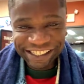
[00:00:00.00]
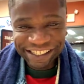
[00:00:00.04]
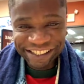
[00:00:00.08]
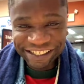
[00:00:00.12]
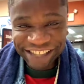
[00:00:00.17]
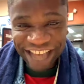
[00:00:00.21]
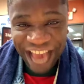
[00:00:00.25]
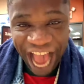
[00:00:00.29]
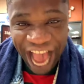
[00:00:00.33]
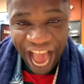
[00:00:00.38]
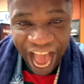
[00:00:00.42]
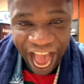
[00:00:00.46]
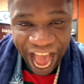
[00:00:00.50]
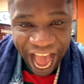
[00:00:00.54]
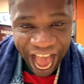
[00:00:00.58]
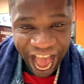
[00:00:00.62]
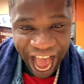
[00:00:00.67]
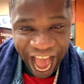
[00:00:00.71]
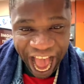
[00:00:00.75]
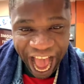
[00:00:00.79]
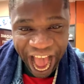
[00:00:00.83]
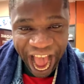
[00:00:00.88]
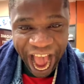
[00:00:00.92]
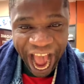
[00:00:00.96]

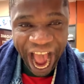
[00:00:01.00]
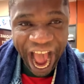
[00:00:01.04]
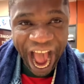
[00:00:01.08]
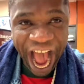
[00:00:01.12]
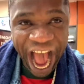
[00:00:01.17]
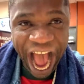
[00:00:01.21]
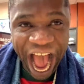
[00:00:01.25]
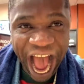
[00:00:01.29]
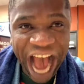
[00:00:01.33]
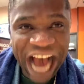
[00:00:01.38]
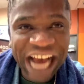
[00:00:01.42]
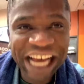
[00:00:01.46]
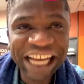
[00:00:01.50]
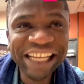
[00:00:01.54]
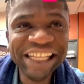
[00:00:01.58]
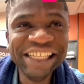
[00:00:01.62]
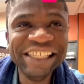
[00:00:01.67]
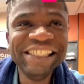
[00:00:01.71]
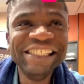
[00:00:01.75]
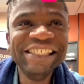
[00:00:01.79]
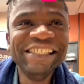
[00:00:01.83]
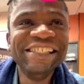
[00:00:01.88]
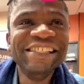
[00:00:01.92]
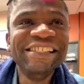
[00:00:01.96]
Yeah!
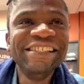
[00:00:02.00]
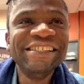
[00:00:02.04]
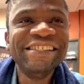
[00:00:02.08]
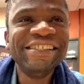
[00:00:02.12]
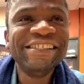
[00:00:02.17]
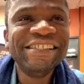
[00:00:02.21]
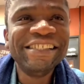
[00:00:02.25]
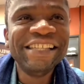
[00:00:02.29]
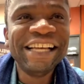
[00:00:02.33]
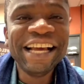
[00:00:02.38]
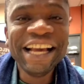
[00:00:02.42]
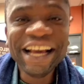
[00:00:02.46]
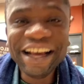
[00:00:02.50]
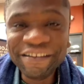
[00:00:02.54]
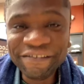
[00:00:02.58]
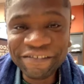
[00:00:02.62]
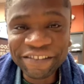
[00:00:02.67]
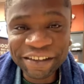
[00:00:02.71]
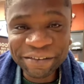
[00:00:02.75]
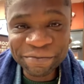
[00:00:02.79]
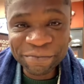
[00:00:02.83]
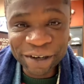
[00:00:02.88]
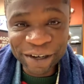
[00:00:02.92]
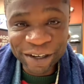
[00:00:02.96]
Every
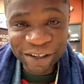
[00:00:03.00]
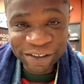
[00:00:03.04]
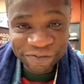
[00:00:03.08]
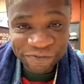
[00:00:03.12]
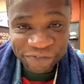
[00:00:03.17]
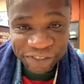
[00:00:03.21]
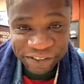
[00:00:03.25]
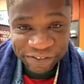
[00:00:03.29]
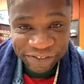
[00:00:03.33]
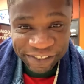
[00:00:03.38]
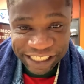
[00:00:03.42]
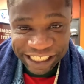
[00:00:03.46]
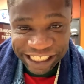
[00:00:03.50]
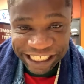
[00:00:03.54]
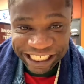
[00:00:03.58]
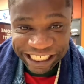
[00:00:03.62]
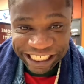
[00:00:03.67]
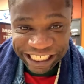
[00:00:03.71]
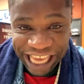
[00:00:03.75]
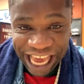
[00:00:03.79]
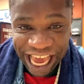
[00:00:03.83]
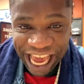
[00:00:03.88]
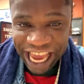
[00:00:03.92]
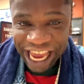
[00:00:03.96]
month,
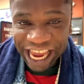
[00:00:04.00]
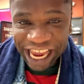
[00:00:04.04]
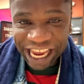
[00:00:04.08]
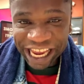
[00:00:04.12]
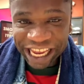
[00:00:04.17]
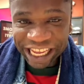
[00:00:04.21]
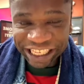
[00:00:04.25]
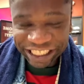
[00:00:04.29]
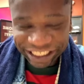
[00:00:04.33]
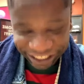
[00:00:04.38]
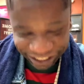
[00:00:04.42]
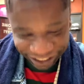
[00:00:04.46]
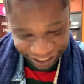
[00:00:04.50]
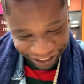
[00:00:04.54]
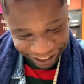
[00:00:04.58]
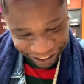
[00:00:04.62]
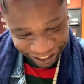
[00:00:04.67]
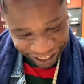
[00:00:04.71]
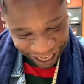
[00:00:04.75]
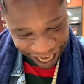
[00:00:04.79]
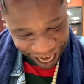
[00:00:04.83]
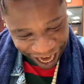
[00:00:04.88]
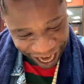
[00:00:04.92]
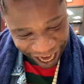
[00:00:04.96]
15K.
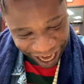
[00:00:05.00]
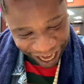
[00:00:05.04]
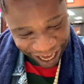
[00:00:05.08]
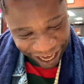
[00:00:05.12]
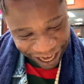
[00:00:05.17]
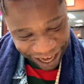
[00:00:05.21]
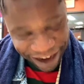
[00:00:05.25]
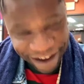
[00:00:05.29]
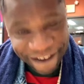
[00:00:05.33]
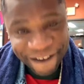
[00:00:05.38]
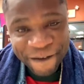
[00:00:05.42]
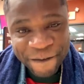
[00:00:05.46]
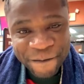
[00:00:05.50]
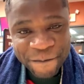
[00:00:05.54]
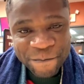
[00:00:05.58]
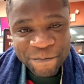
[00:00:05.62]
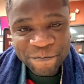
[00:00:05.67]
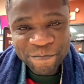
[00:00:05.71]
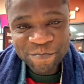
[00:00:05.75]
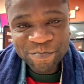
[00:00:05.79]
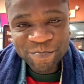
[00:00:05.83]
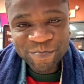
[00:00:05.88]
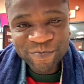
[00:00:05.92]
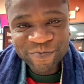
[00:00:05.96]
Hey!
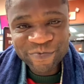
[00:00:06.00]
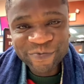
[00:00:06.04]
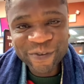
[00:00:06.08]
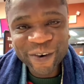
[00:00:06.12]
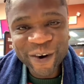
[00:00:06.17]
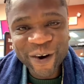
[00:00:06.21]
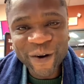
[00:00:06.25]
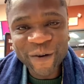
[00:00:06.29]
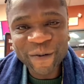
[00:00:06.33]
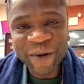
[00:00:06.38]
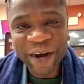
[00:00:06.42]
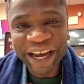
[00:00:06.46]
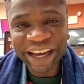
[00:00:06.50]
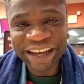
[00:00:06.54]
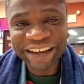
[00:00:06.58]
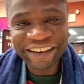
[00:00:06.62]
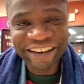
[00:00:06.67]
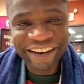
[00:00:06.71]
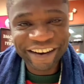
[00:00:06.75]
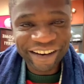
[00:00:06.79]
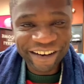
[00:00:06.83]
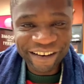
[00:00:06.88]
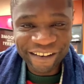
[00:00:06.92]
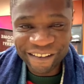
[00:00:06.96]
Oh my
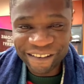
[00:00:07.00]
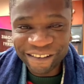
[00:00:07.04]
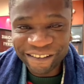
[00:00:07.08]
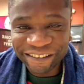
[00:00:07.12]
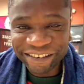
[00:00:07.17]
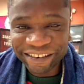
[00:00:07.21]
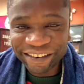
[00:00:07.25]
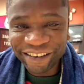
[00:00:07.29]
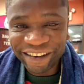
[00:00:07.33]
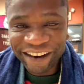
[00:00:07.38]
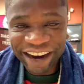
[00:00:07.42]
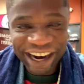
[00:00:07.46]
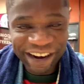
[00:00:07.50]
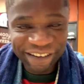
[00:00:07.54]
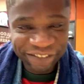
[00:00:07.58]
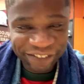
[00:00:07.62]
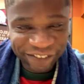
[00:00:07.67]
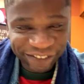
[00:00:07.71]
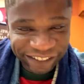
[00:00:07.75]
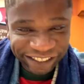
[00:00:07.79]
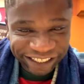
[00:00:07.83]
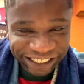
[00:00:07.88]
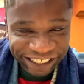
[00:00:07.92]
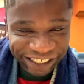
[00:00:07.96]
God. I don't have
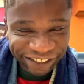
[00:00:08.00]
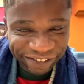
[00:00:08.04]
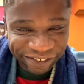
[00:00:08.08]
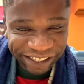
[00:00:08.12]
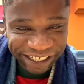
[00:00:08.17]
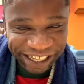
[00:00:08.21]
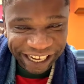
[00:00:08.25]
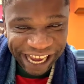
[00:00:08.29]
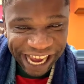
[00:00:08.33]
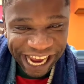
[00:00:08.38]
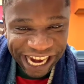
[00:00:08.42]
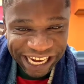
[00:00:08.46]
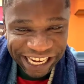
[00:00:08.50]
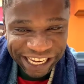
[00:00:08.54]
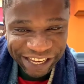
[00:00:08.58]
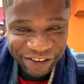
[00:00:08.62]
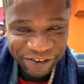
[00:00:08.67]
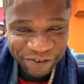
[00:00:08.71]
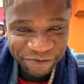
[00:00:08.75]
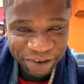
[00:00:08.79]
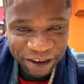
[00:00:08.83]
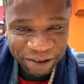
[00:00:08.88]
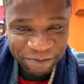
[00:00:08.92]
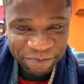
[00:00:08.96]
to deal with any
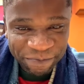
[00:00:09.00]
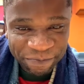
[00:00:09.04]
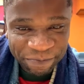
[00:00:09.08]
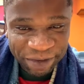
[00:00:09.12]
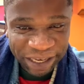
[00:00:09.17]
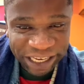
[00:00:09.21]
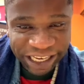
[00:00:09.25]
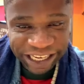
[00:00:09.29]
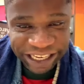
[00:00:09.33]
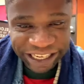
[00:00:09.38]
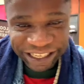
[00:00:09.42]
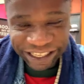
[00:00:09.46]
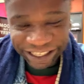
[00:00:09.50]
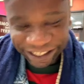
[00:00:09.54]
human being.